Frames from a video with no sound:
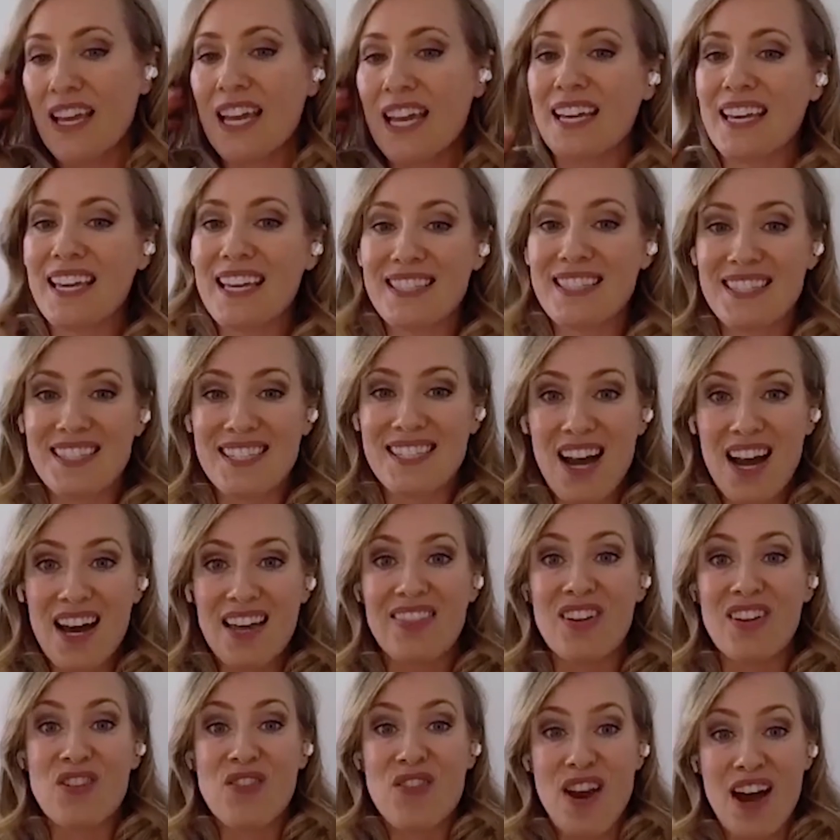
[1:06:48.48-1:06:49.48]
like it's
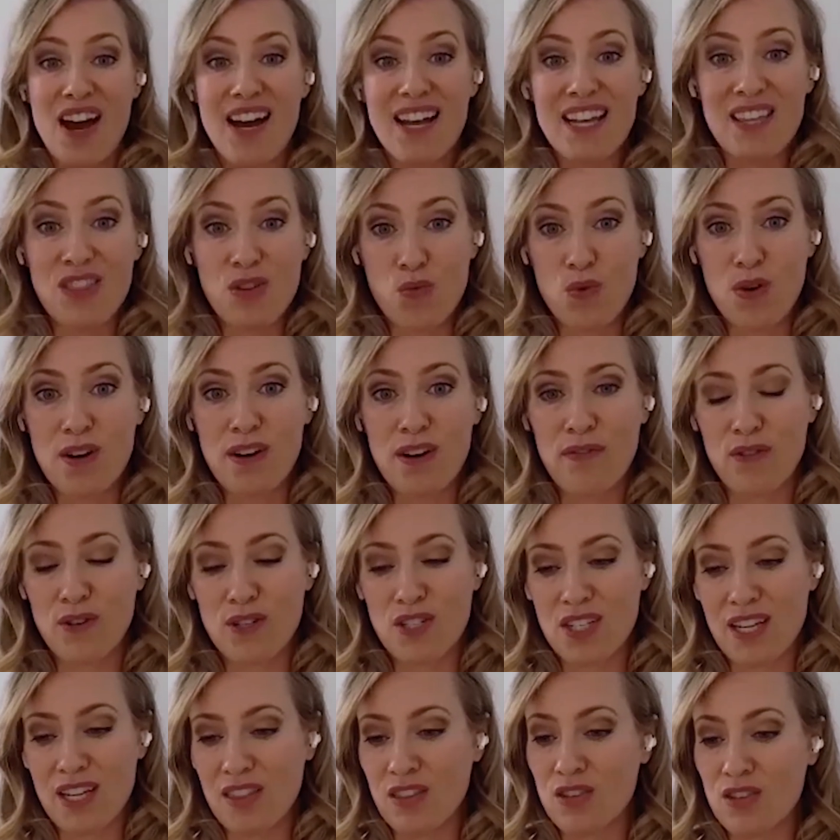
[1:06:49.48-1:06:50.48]
not they're not in the
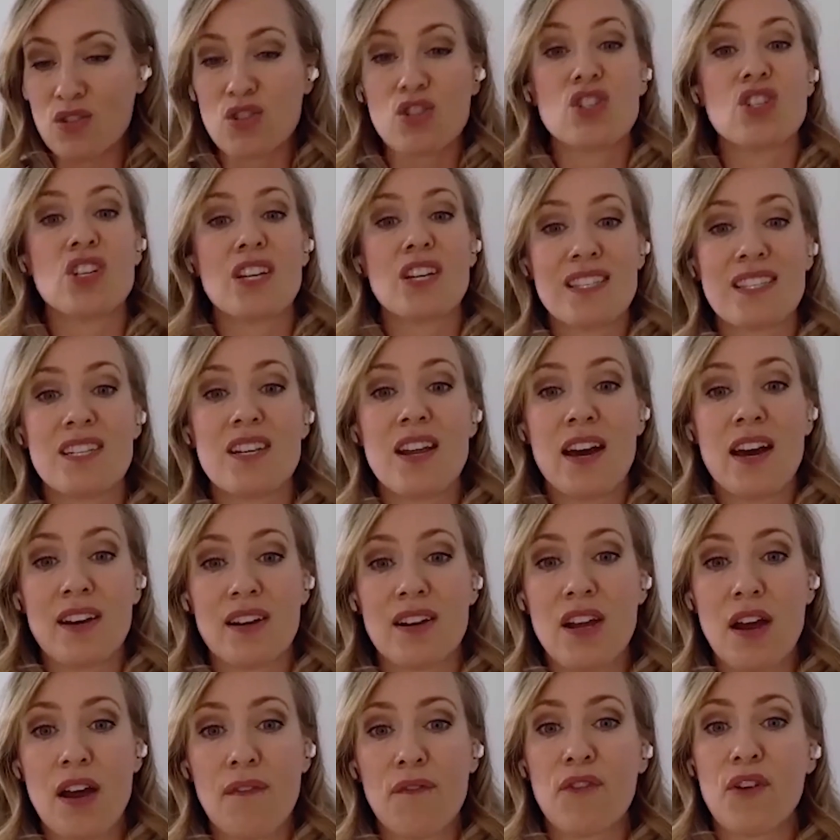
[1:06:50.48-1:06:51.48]
workforce yet. There's just not
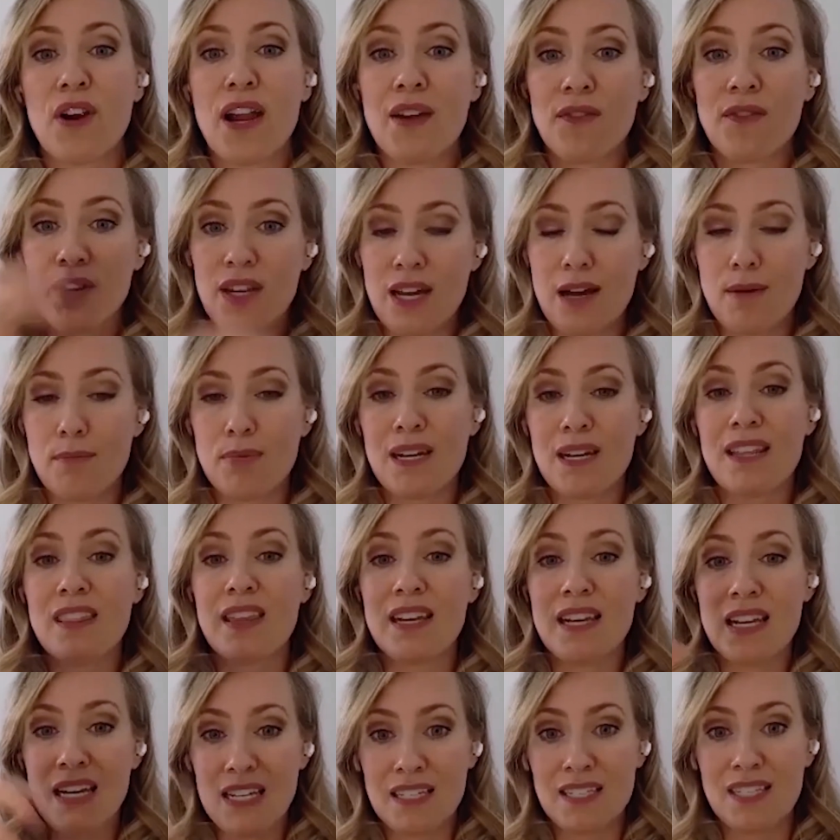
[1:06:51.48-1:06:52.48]
enough for every company
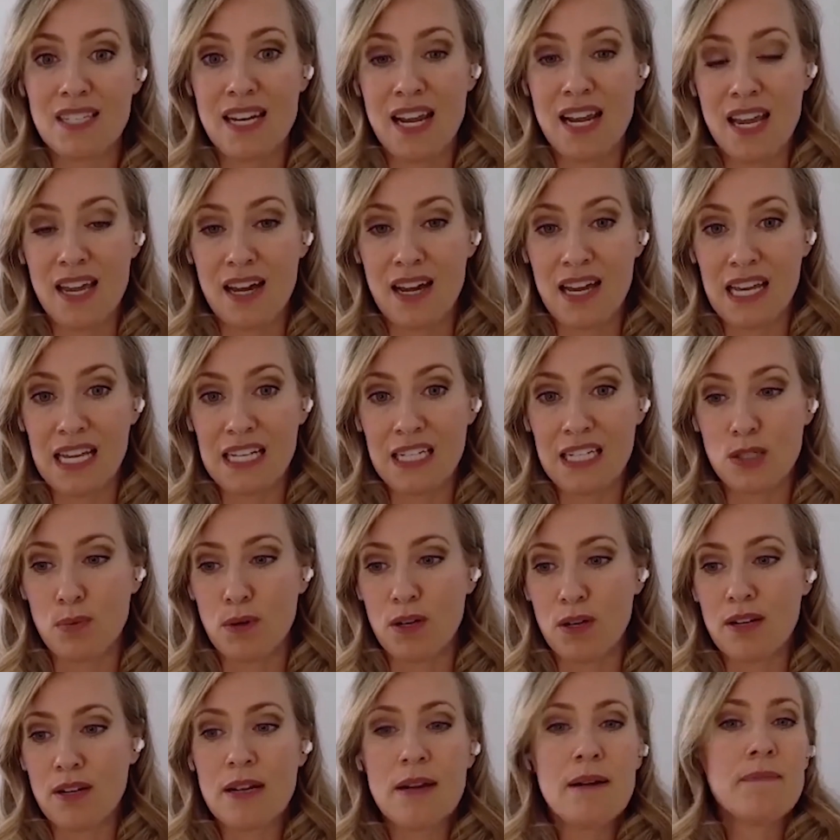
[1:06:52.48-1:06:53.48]
that needs an AI
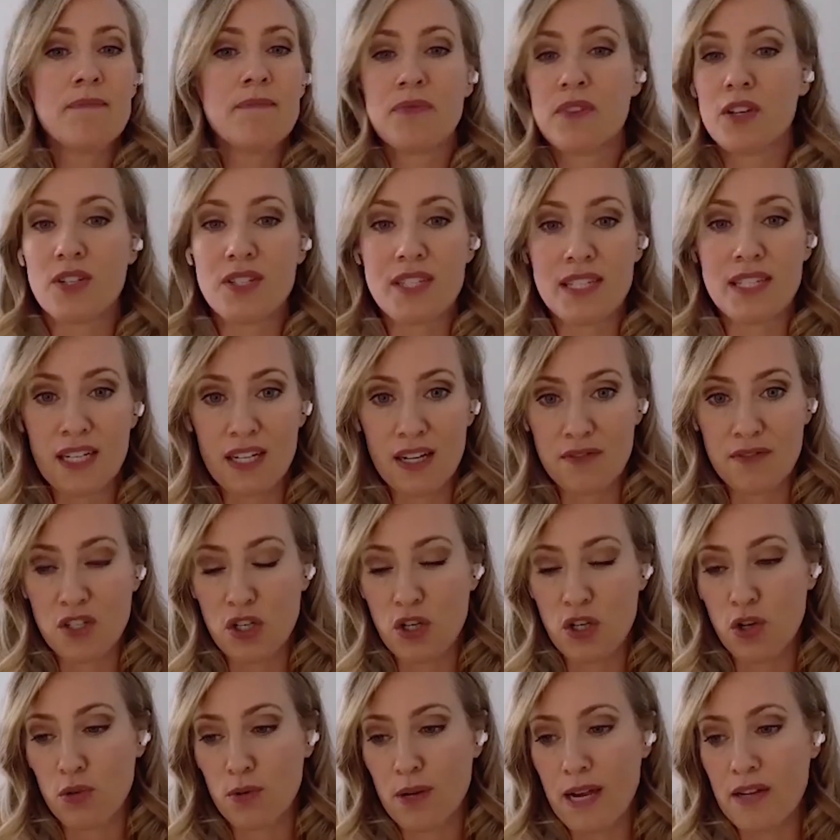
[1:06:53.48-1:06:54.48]
expert. There isn't enough
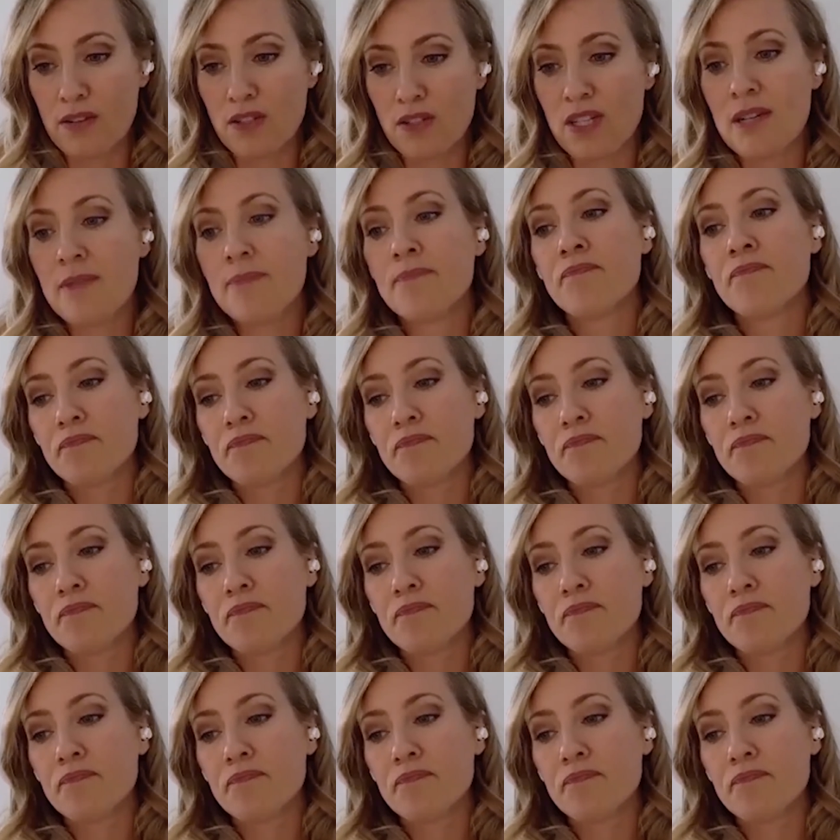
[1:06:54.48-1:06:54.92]
to go around.